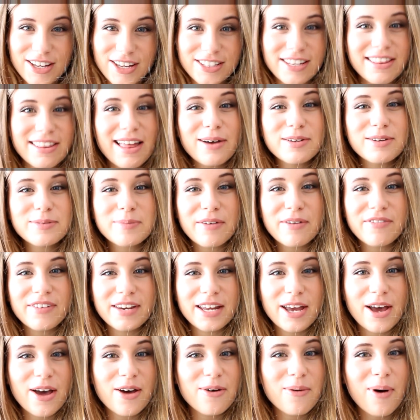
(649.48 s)
So that was my
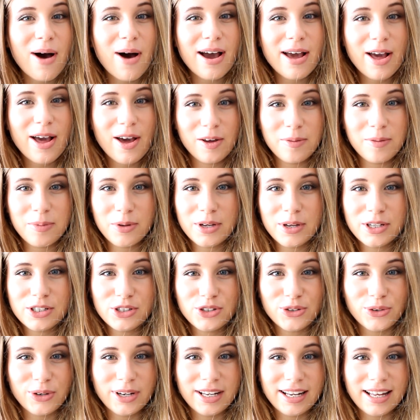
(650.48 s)
video. I hope you
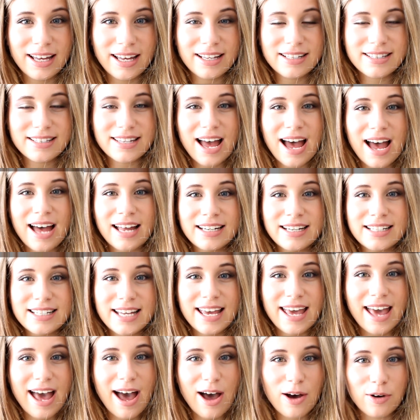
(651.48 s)
enjoyed it and
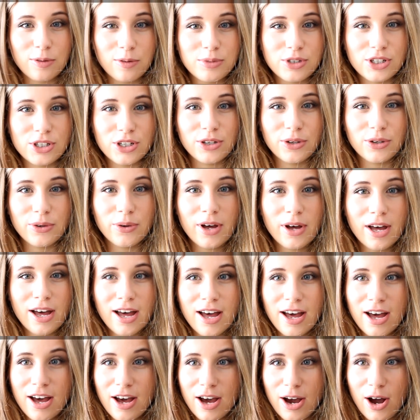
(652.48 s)
it helped you
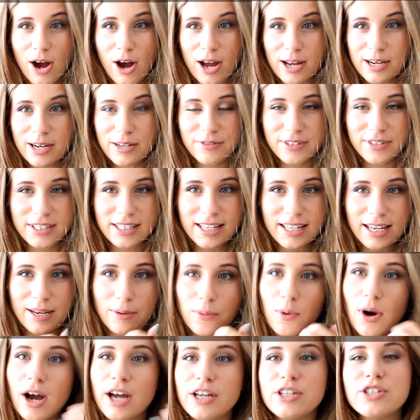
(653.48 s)
kind of see
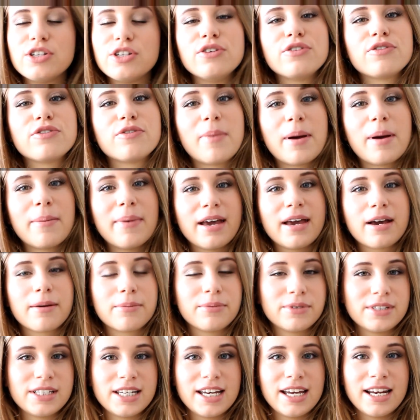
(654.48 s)
what I do for my
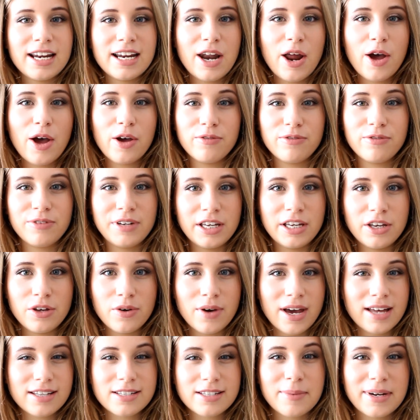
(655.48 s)
makeup routine, and hopefully you
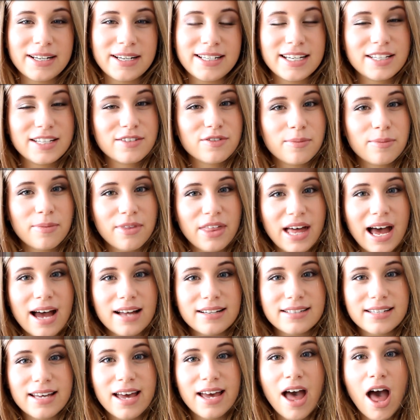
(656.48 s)
get some ideas from
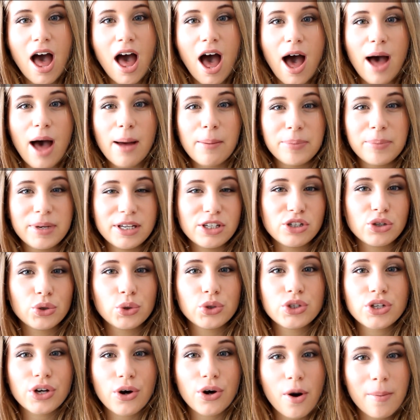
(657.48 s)
that. Be
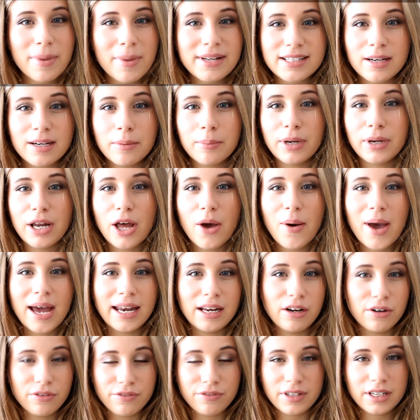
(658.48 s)
sure to comment down below
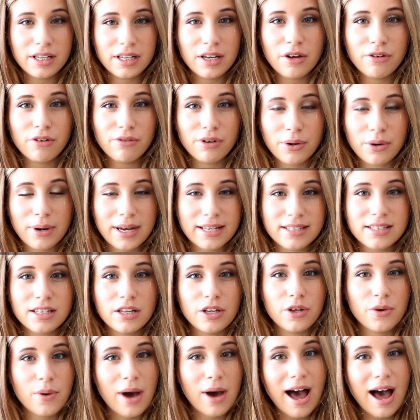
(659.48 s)
any video requests that you